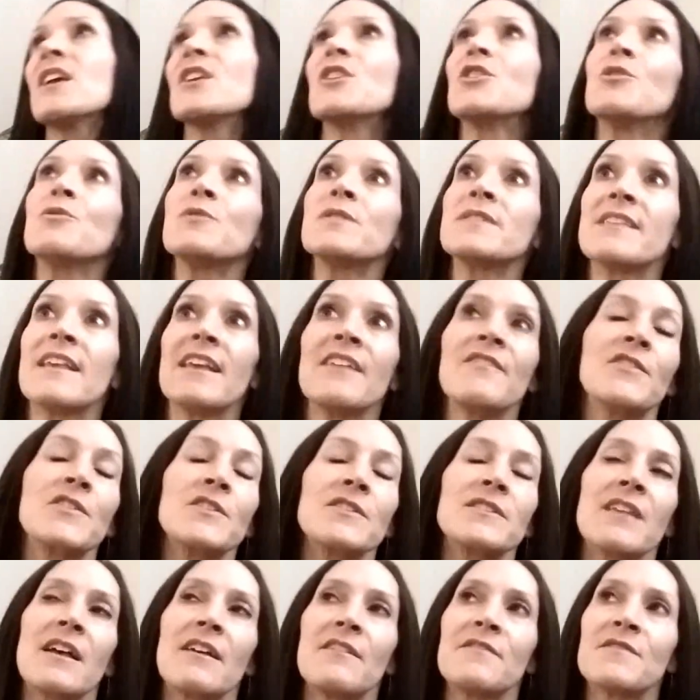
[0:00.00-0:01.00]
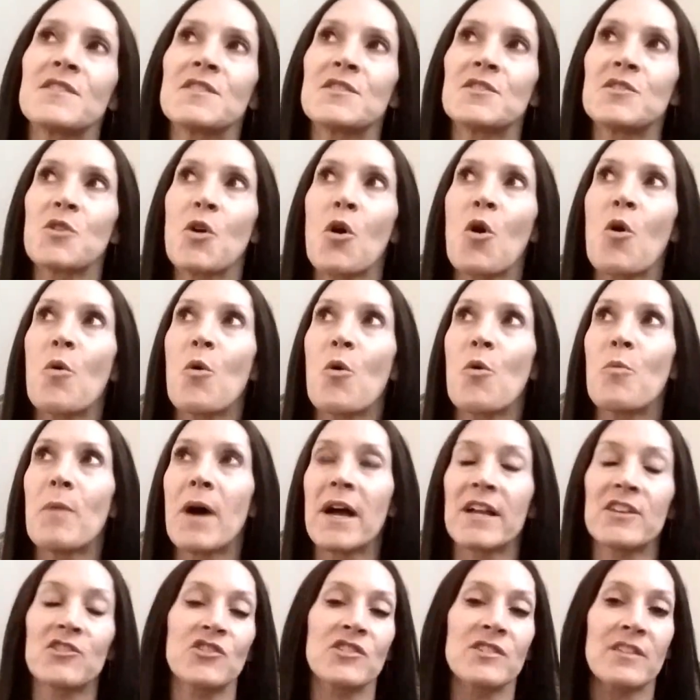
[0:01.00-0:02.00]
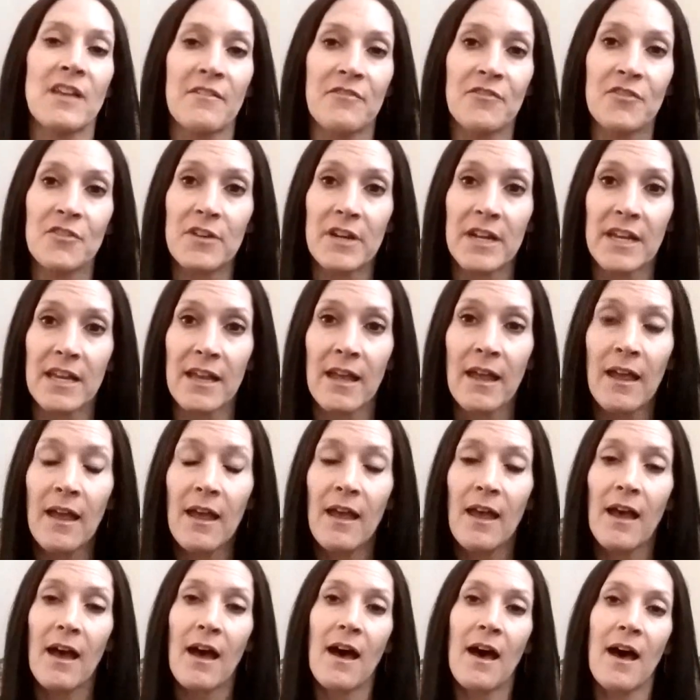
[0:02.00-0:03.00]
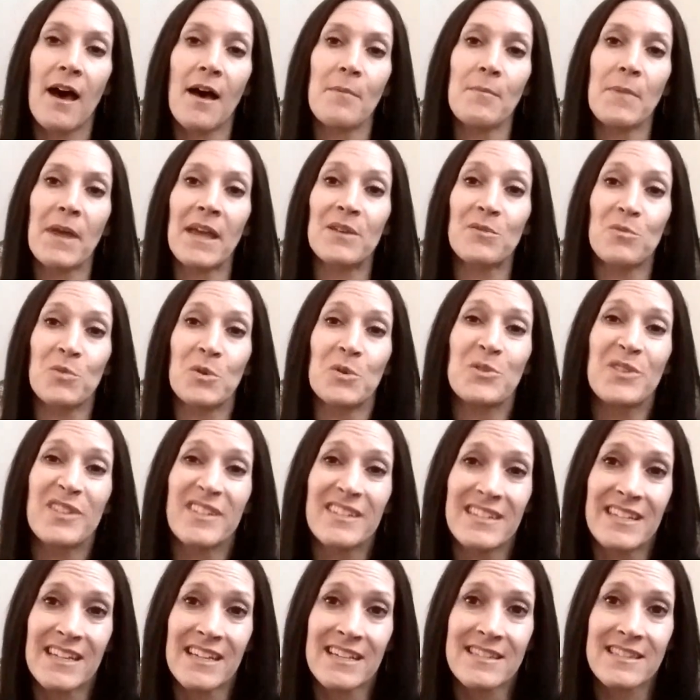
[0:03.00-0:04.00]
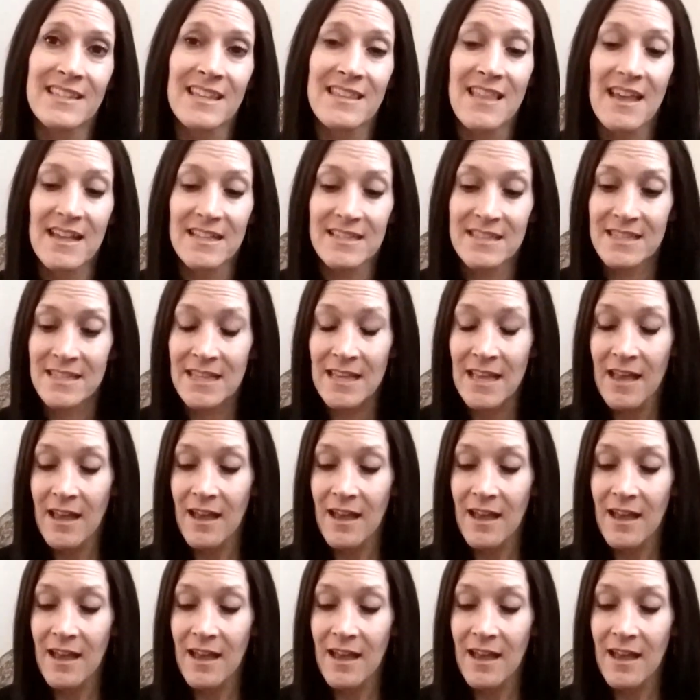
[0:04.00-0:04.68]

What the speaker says: you save yourself so much suffering and woundedness. And that's